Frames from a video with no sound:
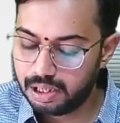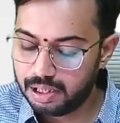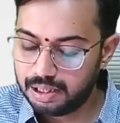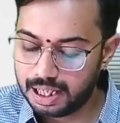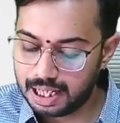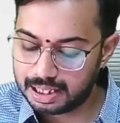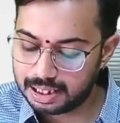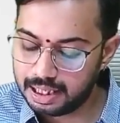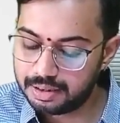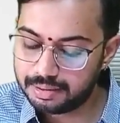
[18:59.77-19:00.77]
Let us
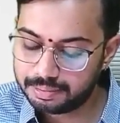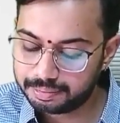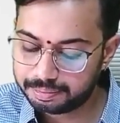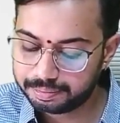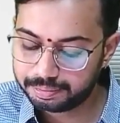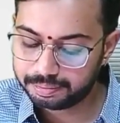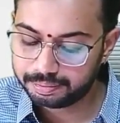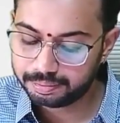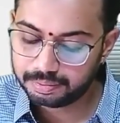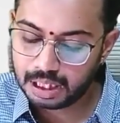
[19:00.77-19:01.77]
see.
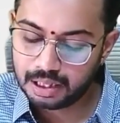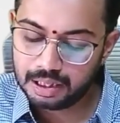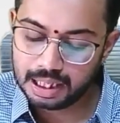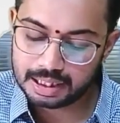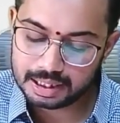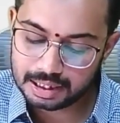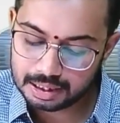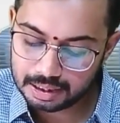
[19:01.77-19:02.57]
Yes.